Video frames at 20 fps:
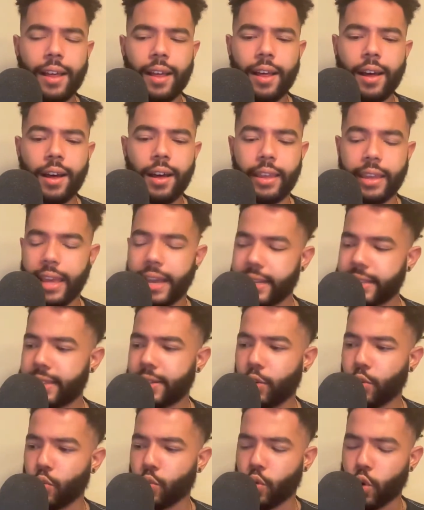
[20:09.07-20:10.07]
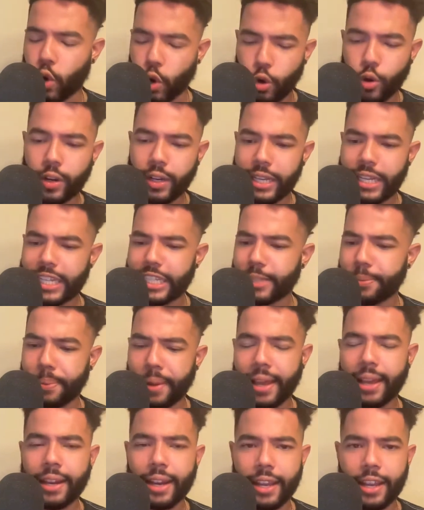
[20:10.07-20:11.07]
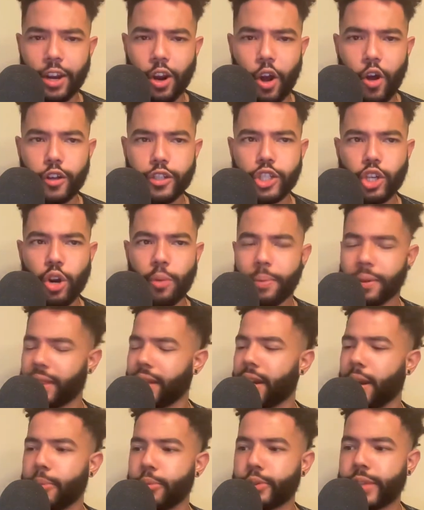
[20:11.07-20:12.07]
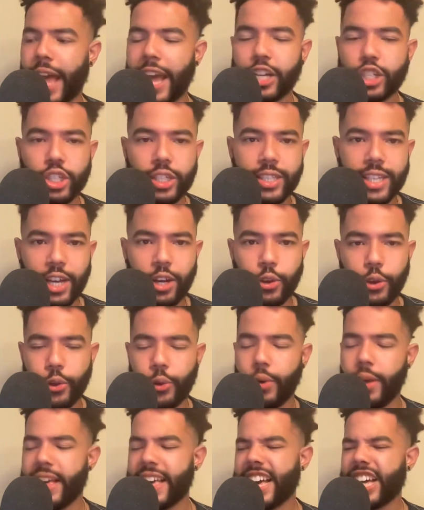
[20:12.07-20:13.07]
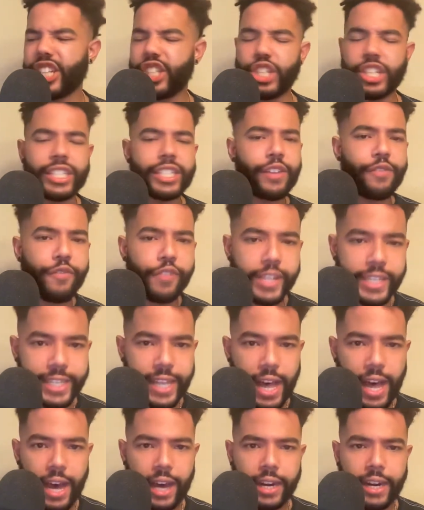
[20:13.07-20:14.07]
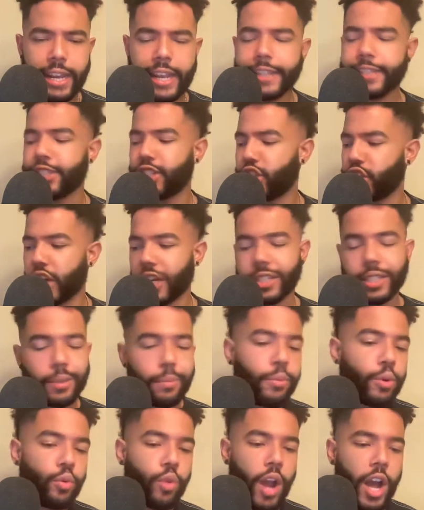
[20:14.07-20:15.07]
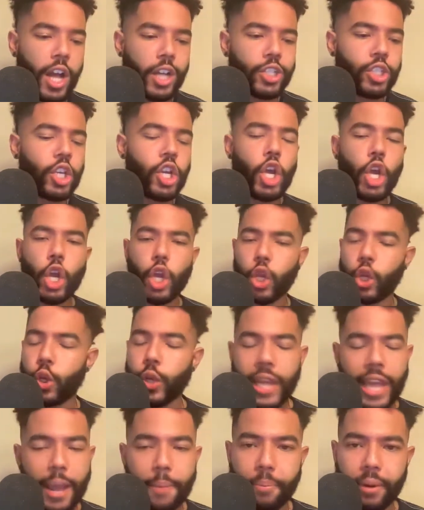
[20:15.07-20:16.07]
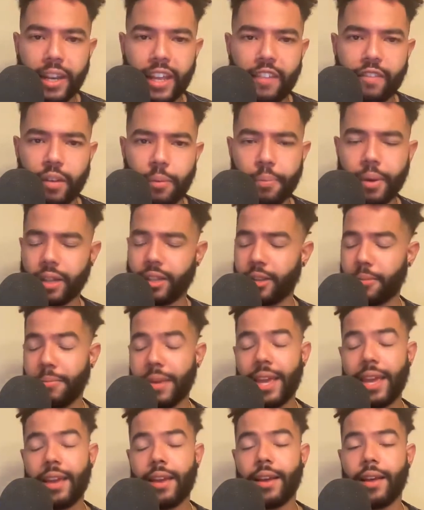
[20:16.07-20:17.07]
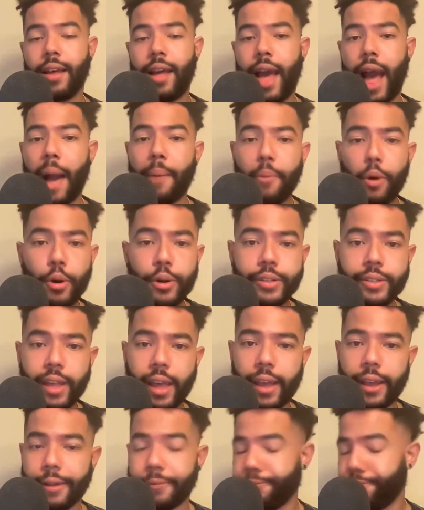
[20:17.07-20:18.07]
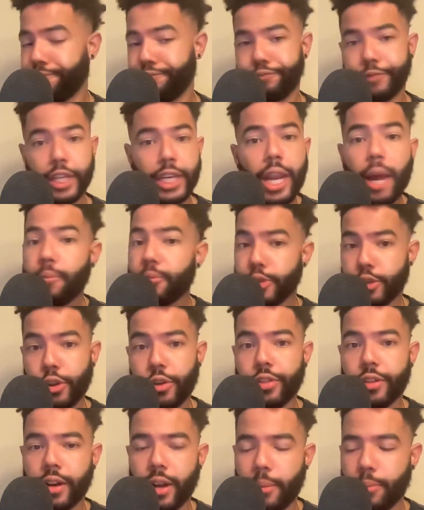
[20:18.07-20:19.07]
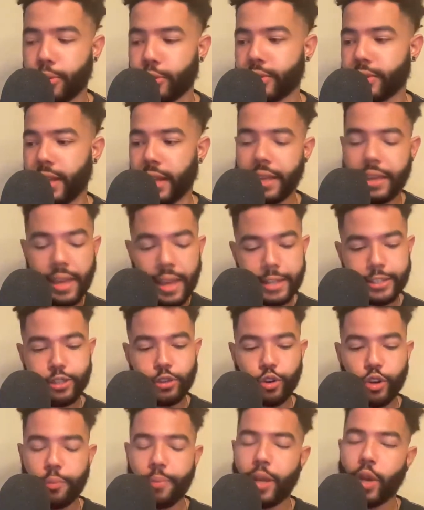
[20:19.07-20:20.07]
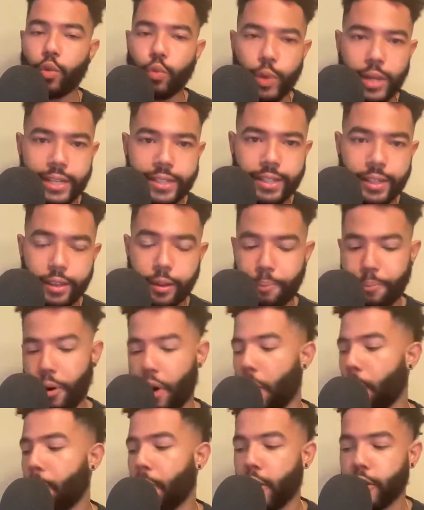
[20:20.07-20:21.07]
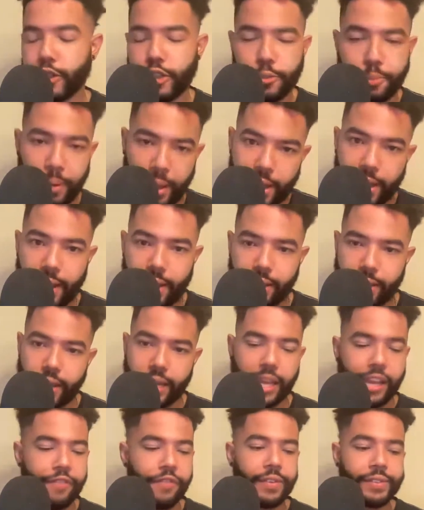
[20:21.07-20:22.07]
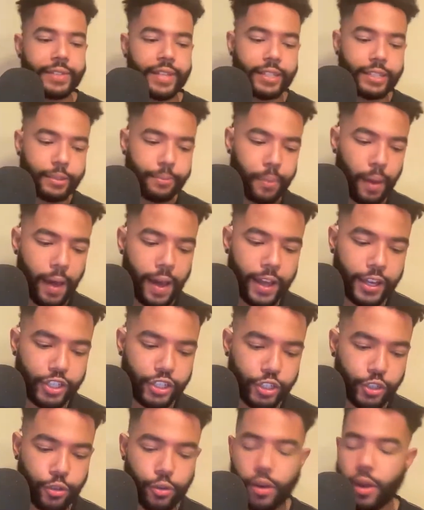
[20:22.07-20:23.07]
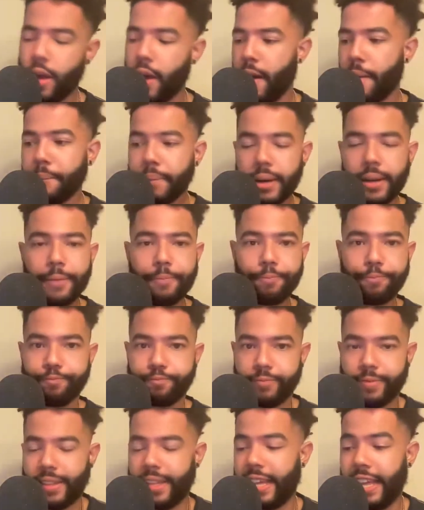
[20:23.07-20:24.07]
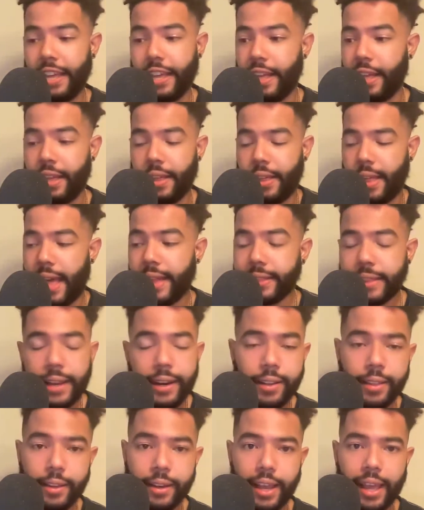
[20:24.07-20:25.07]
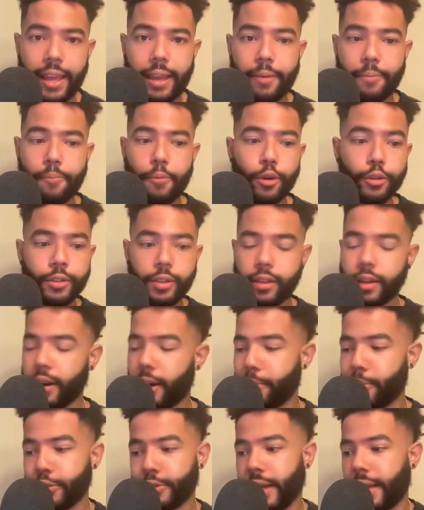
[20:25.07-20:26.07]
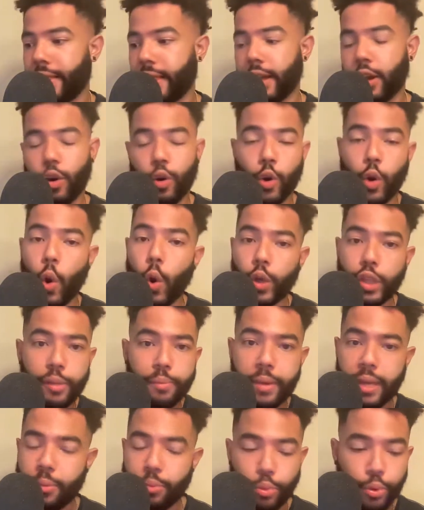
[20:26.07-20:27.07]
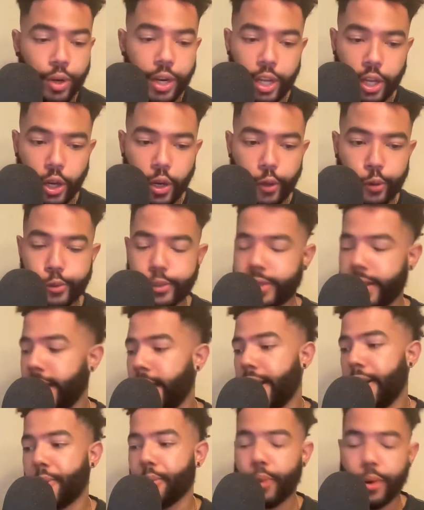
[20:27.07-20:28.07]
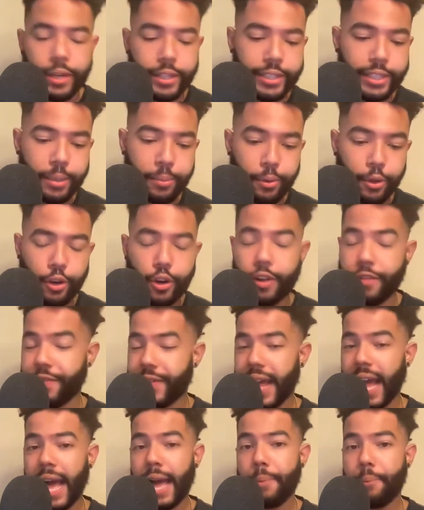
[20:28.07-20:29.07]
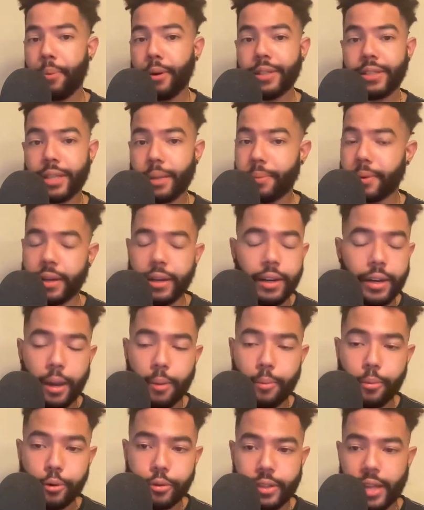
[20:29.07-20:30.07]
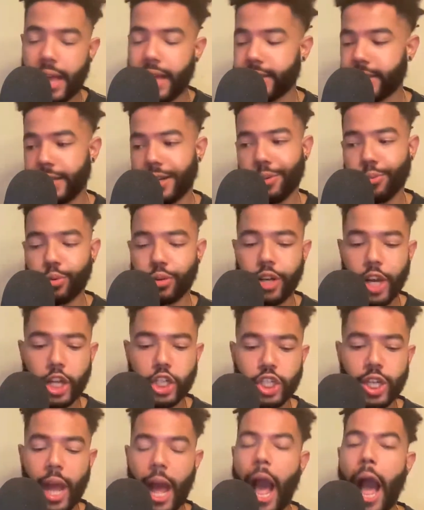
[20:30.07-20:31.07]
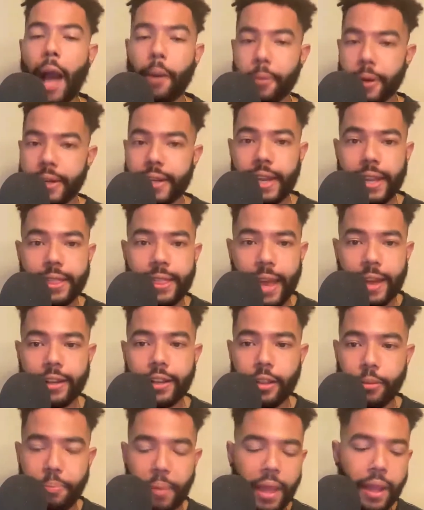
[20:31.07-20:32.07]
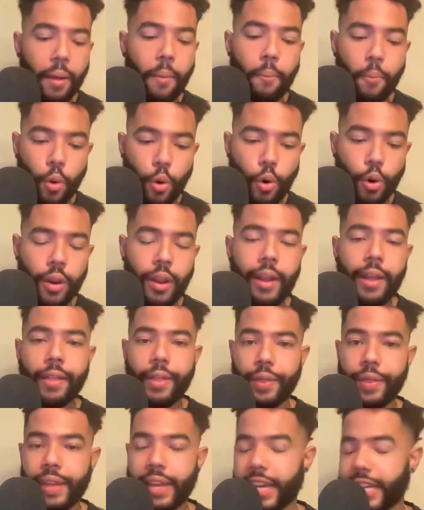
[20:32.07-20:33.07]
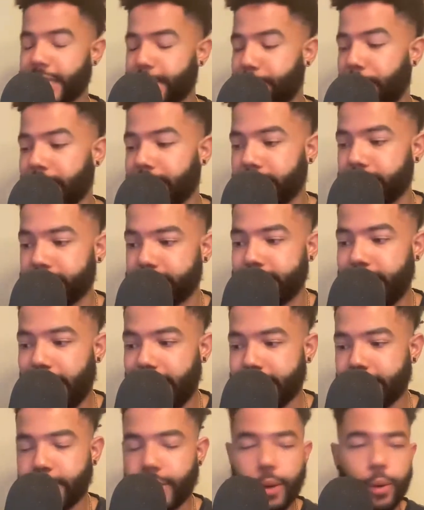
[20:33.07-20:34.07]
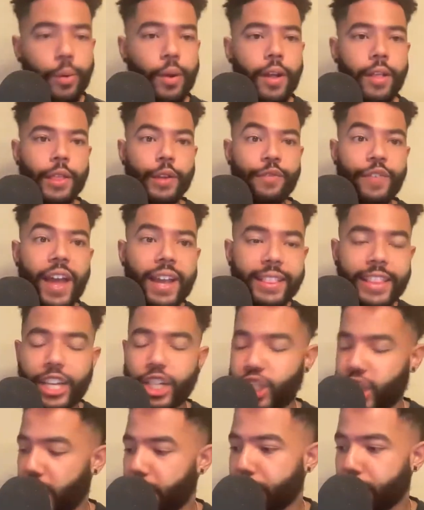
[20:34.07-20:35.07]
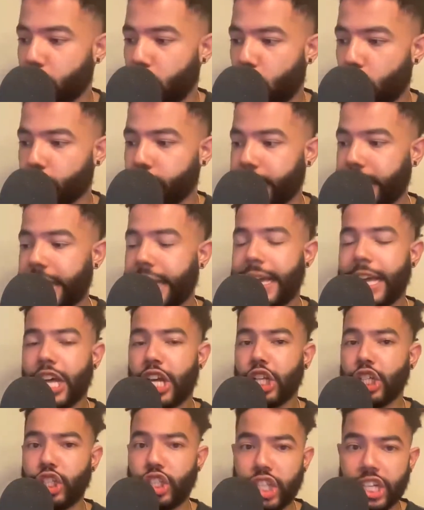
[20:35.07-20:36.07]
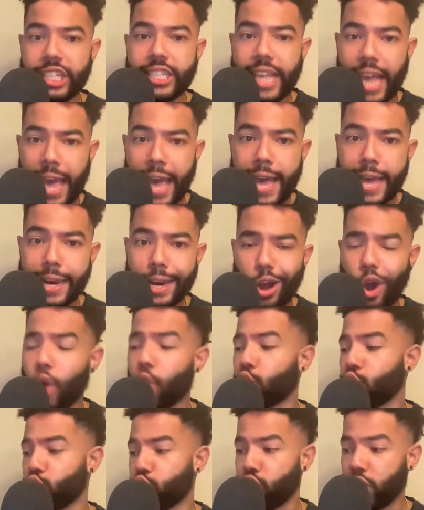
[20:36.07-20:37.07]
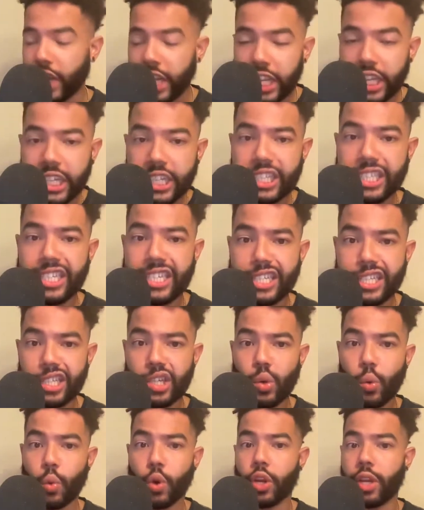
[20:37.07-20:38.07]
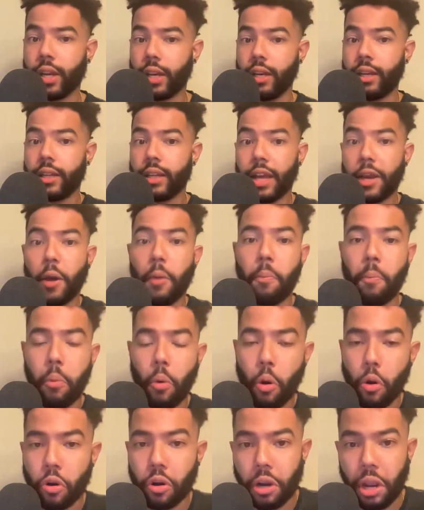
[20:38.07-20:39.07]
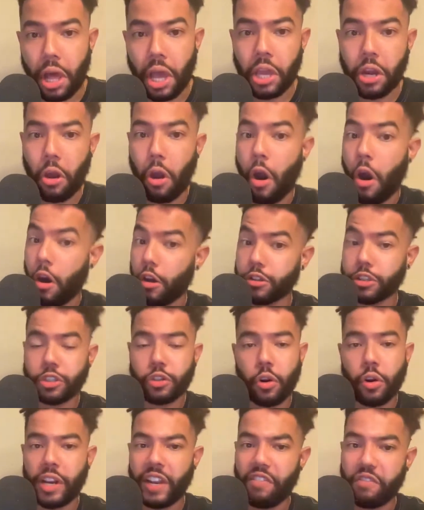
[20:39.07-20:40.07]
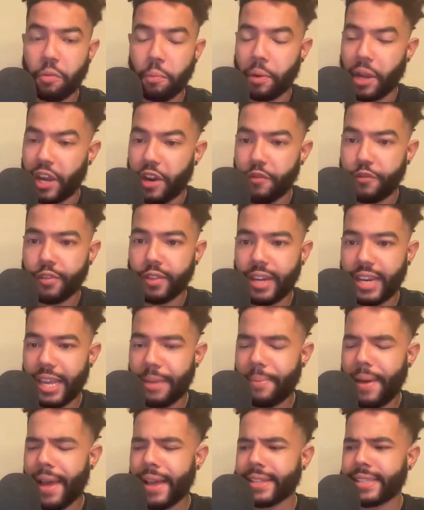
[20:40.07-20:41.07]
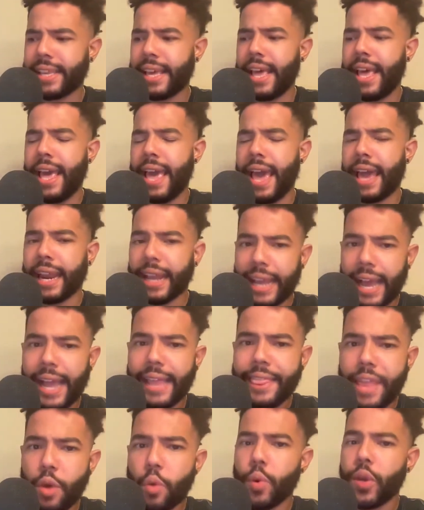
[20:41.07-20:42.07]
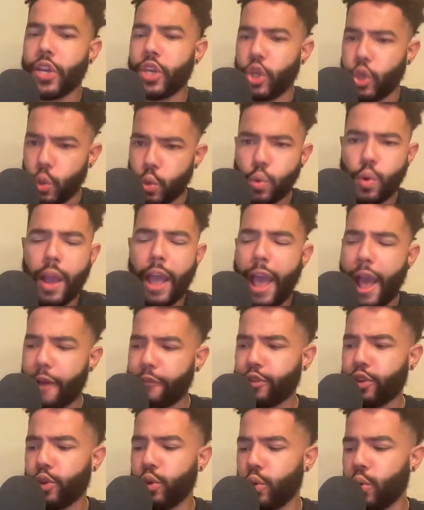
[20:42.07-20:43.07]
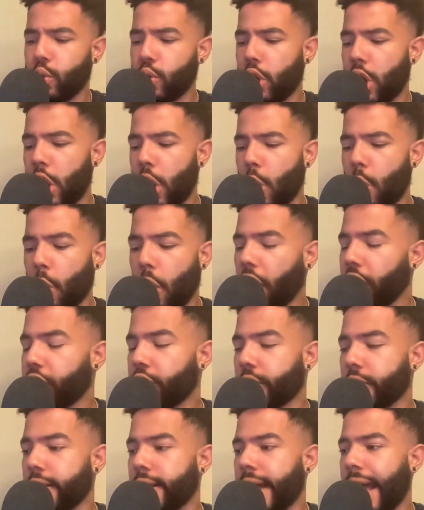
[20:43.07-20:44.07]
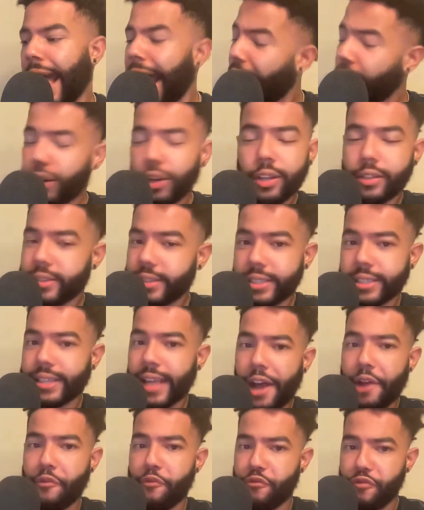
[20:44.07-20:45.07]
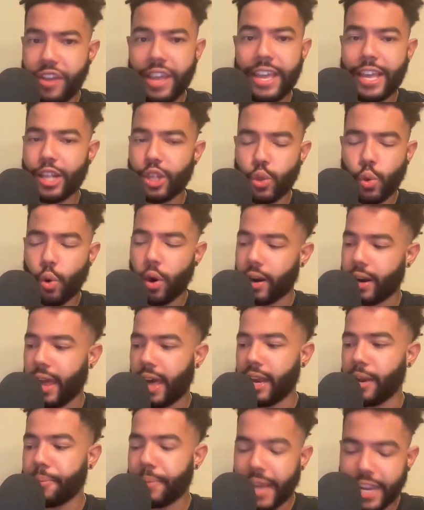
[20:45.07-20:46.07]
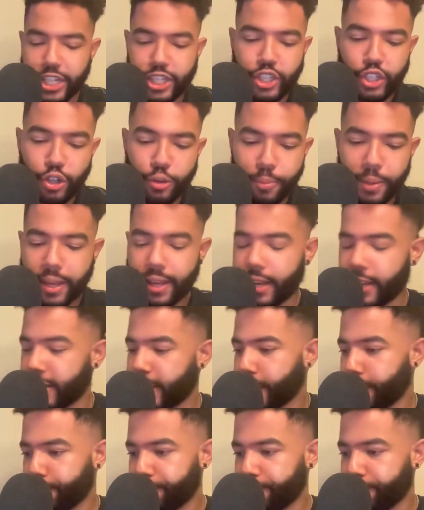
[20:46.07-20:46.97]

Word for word: uh, yes, currently he's playing like an all-star, but the numbers actually tell you it's just a facade, it's just a mirage. You can't believe it. But to me, I'm always like, the numbers are the numbers. Like, yes, there could be a reason the ballparks you play in, the defense that's behind you, but it, at the end of the day, most of the numbers I think are going to be pretty close, pretty similar. And if a guy puts up good numbers and has good production, I'm going to take that to the bank more than the expected stats. So the fact that Jake McCarthy just had a really good season where he looked like a borderline all star level player for the D backs and a guy that we do have to wonder how does this guy fit into our lineup next year because